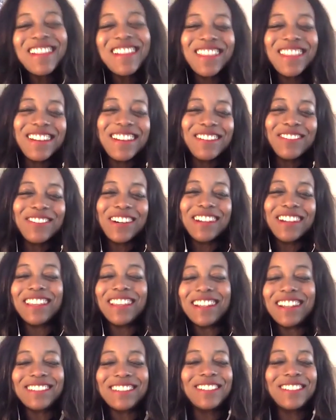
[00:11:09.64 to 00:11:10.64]
than when
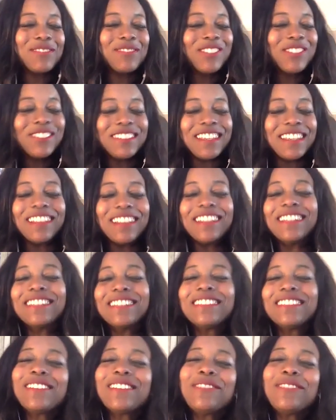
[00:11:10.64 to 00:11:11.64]
things are smooth sailing
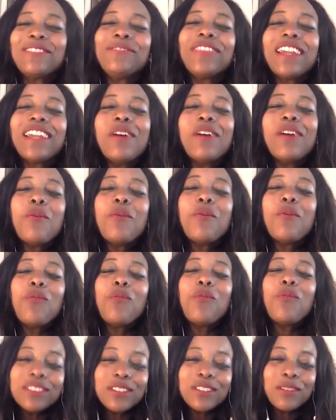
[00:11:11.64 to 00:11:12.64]
so
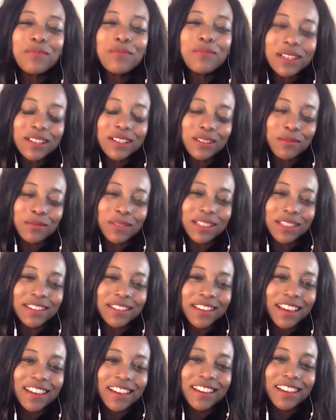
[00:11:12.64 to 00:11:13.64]
what was your biggest
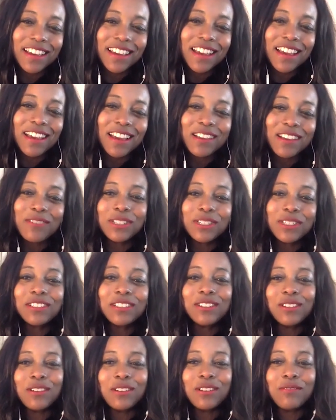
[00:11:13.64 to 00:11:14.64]
mistake and what
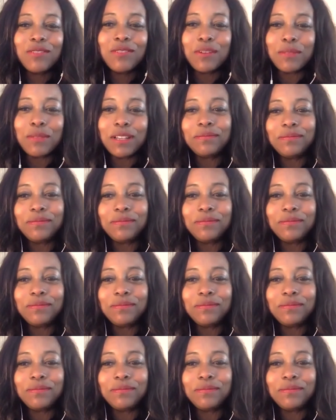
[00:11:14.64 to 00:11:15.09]
did you learn from it